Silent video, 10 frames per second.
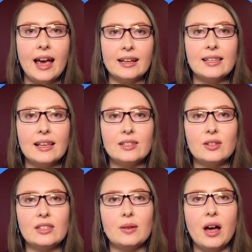access
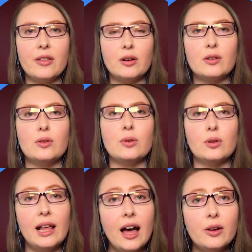to some other Google
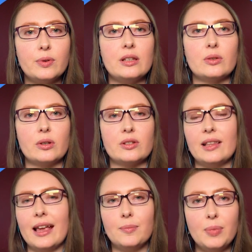Cloud resource
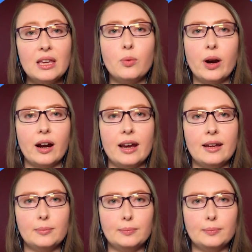like BigQuery?